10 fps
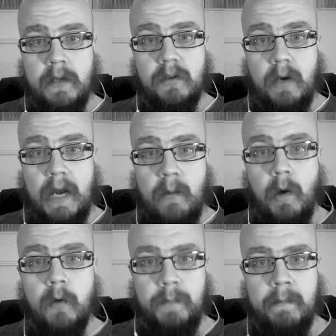So I
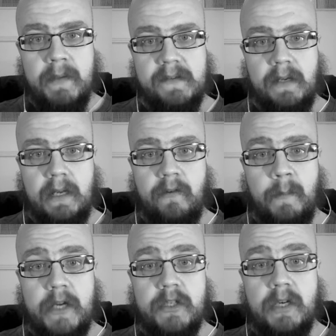won't be missing
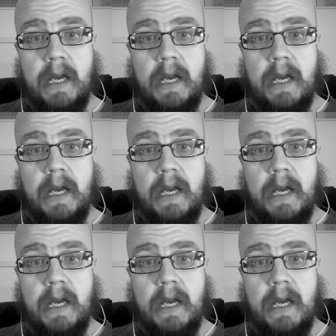information.